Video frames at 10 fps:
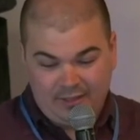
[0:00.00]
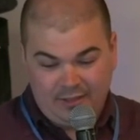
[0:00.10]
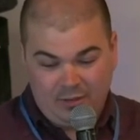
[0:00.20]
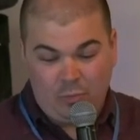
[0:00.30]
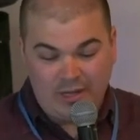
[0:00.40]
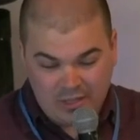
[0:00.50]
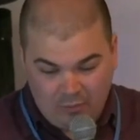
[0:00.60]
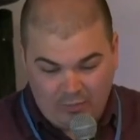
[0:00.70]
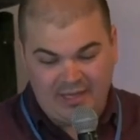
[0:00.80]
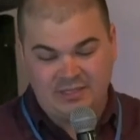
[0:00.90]
we
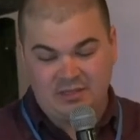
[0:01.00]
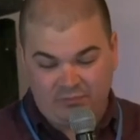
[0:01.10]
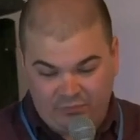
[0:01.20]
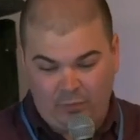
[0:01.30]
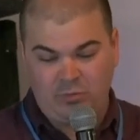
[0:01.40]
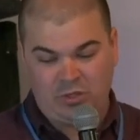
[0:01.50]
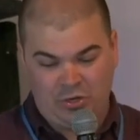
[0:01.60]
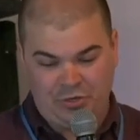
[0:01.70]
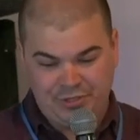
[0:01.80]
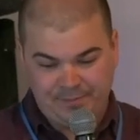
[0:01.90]
know it is from
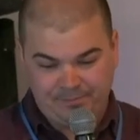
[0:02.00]
God.